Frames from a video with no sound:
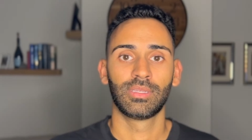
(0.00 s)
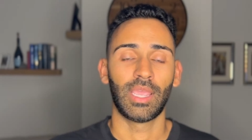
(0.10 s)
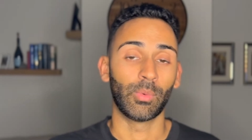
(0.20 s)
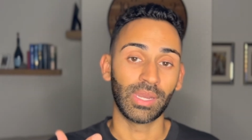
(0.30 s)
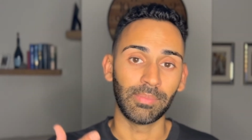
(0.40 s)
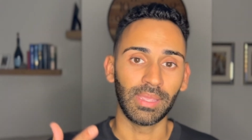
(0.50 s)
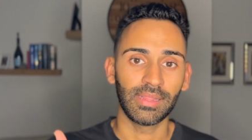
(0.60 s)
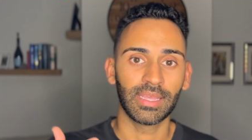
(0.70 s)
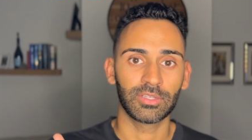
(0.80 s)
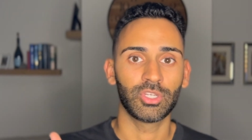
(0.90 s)
And when I
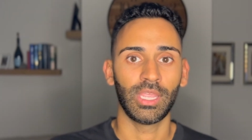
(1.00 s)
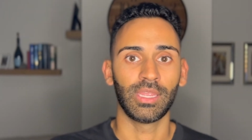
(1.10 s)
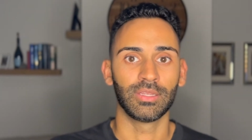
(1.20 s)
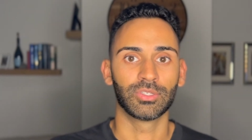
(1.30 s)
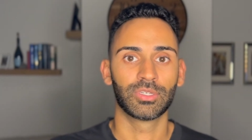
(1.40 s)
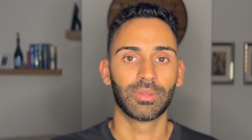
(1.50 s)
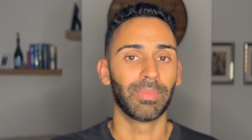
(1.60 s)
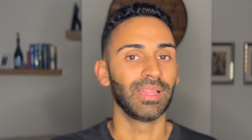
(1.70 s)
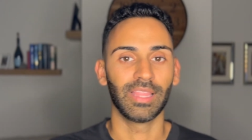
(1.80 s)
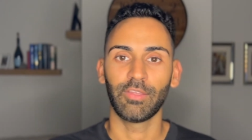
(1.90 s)
made that change,
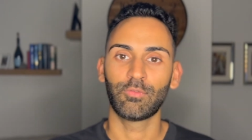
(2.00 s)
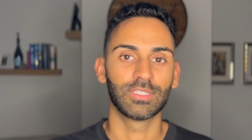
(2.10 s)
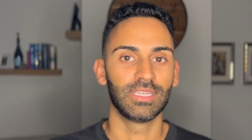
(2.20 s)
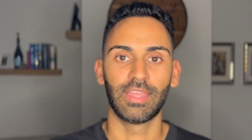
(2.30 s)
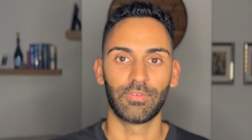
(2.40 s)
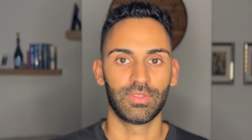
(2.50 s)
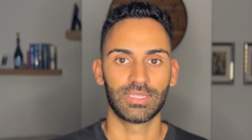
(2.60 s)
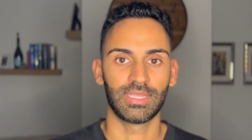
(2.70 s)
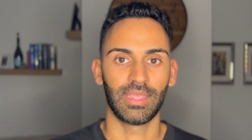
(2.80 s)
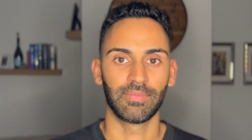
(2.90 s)
my life was never the
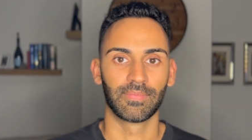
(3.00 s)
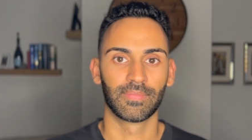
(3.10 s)
same.